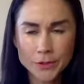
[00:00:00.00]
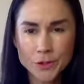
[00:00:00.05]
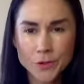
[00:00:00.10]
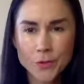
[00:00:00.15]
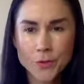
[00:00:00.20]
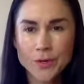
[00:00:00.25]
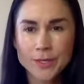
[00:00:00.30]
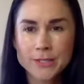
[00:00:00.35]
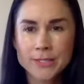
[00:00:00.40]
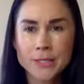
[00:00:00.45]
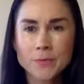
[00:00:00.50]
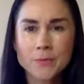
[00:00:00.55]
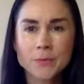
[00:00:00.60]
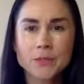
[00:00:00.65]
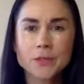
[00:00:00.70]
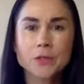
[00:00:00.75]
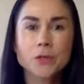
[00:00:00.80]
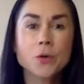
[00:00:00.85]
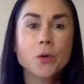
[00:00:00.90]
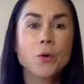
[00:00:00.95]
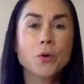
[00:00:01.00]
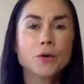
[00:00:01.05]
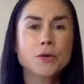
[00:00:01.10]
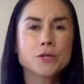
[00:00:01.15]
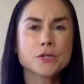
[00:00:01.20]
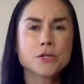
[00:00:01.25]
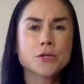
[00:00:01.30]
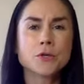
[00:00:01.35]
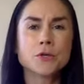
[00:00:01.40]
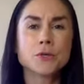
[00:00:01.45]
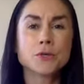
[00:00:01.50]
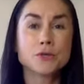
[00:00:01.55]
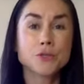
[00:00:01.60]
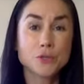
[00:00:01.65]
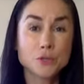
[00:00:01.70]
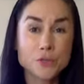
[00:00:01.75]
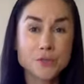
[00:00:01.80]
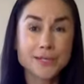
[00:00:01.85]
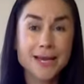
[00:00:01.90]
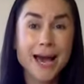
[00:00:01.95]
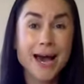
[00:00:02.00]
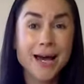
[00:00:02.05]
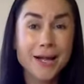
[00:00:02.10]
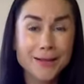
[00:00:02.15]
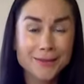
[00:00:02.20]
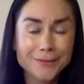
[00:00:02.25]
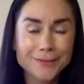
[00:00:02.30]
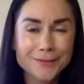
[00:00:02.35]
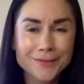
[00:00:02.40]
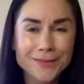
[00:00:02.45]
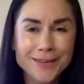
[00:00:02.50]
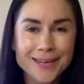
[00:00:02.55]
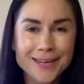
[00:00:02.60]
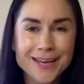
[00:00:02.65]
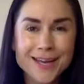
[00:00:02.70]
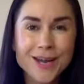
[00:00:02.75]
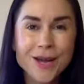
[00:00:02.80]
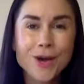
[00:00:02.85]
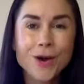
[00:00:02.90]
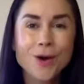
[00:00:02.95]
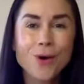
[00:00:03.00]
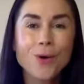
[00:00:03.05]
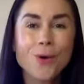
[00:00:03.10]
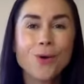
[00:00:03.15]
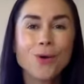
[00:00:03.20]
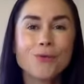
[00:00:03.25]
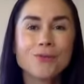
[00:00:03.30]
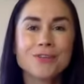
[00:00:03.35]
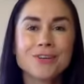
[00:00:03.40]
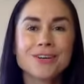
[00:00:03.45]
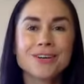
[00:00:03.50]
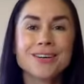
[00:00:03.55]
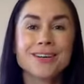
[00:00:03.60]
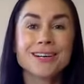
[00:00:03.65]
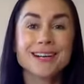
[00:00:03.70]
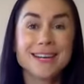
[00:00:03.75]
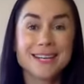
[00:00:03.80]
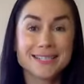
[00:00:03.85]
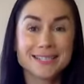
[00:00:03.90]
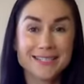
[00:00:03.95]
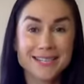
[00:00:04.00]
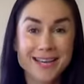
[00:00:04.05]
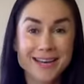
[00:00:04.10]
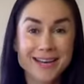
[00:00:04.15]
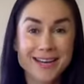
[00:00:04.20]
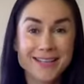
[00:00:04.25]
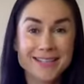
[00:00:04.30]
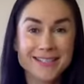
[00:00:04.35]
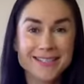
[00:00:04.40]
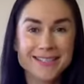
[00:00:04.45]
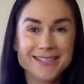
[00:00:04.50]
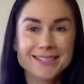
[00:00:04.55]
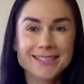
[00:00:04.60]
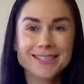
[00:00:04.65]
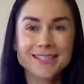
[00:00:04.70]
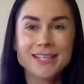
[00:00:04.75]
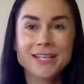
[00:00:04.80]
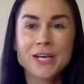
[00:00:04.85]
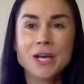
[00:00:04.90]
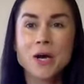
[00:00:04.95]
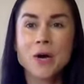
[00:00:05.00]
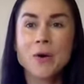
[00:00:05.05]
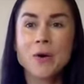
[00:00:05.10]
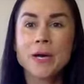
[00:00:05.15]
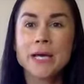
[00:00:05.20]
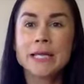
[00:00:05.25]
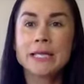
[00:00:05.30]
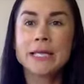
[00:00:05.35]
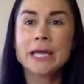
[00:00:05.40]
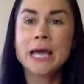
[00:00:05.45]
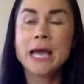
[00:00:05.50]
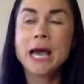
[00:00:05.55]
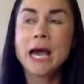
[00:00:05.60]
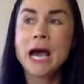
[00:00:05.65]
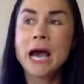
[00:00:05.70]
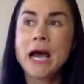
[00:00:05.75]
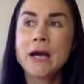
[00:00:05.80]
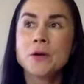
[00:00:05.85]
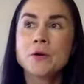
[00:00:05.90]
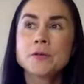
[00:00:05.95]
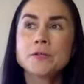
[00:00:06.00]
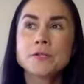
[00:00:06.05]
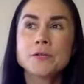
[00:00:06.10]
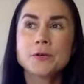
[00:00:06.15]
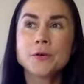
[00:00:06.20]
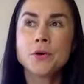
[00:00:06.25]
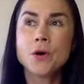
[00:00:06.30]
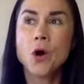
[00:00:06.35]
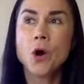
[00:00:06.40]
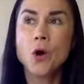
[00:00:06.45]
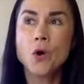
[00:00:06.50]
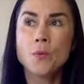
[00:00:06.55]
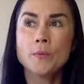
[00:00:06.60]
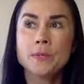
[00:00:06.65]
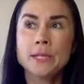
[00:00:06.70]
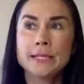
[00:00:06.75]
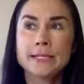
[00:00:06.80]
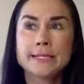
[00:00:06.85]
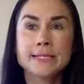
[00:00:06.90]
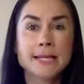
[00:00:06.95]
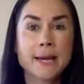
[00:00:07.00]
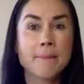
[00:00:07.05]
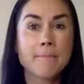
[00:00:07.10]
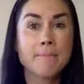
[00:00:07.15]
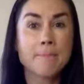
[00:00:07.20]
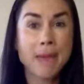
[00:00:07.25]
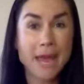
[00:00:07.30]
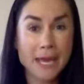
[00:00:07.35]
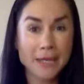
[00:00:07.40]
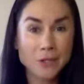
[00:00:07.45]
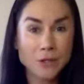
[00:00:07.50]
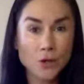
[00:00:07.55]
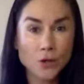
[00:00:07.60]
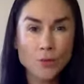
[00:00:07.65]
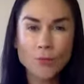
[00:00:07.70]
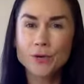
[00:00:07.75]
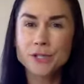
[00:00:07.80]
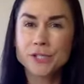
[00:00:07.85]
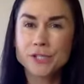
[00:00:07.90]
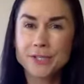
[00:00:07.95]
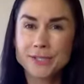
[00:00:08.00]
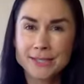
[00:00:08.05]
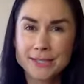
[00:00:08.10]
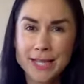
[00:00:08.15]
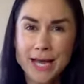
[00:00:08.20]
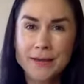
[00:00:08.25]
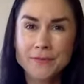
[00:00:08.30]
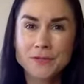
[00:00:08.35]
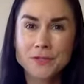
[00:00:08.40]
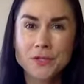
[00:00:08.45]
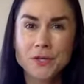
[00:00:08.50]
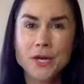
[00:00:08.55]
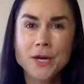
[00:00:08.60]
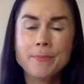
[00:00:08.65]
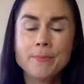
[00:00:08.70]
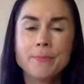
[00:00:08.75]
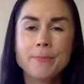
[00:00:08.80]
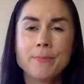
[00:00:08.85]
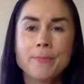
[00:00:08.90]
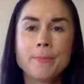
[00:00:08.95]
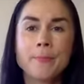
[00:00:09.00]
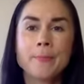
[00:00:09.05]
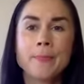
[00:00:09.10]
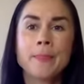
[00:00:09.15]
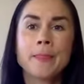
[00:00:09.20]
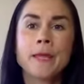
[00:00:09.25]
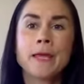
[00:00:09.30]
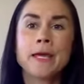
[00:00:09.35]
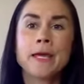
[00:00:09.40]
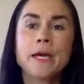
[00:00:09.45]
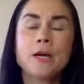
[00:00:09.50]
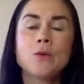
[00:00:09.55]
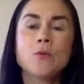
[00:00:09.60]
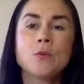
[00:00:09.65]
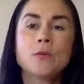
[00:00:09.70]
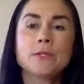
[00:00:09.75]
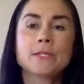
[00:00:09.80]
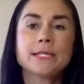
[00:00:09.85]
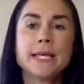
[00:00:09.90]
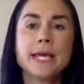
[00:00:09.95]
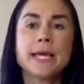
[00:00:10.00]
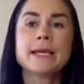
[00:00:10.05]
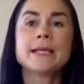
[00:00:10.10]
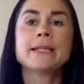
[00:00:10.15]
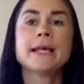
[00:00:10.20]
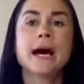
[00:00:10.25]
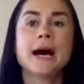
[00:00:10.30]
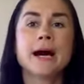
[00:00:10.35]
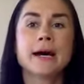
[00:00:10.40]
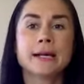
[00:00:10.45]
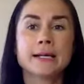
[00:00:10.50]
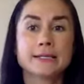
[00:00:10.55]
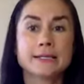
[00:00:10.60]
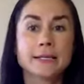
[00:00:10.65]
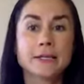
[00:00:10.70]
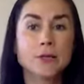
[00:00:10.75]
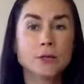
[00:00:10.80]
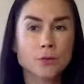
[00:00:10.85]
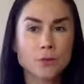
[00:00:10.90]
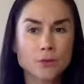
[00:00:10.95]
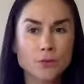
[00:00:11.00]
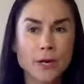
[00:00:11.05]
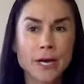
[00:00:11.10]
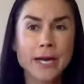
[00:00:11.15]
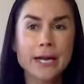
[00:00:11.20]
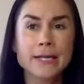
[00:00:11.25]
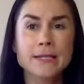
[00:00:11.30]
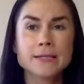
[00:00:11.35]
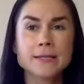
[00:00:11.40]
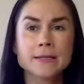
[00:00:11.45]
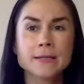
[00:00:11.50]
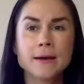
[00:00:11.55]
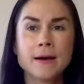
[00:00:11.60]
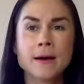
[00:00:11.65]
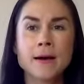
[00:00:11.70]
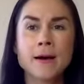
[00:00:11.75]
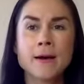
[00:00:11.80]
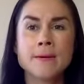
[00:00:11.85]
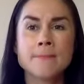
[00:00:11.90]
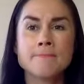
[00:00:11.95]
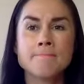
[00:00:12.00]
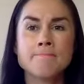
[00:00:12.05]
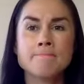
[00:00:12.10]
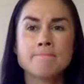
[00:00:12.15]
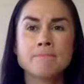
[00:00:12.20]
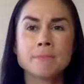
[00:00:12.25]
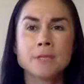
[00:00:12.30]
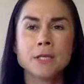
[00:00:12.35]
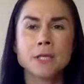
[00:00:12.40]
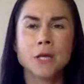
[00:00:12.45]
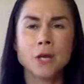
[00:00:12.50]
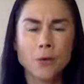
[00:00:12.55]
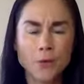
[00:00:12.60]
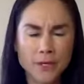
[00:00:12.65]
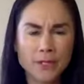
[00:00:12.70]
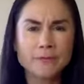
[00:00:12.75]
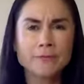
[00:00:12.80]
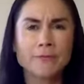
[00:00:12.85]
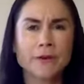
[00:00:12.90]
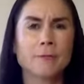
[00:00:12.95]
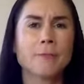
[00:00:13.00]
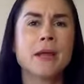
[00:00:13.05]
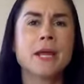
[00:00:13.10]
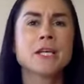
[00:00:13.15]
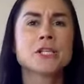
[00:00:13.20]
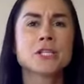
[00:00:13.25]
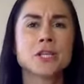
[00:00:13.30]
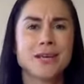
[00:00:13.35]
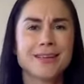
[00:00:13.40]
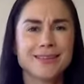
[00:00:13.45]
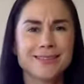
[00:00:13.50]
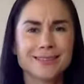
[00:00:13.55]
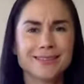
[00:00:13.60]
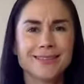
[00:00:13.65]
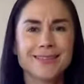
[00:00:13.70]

your choice and will encourage you to choose health over aesthetics, you know. And I also hope that some men who watch this live stream will take that as a great, um, you know, information